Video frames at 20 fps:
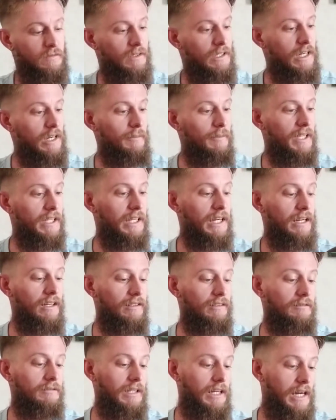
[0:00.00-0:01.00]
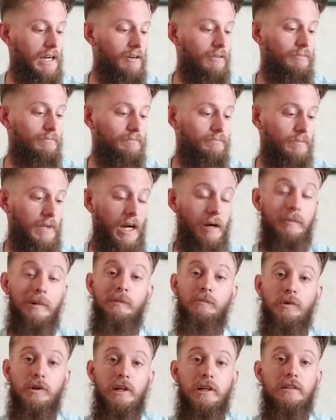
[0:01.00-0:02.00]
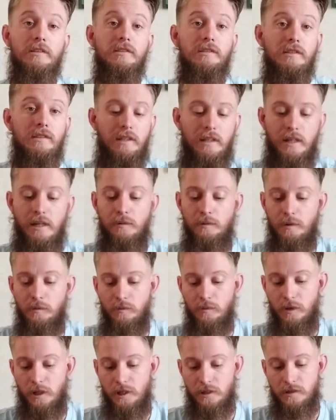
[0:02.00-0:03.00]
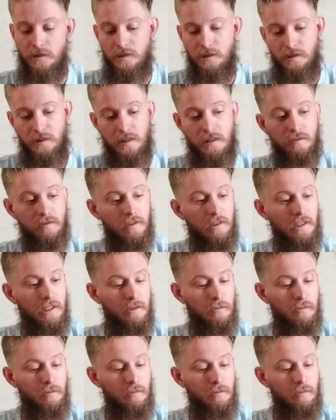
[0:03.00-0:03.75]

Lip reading: I mean, I'm impressed. I'm impressed. Definitely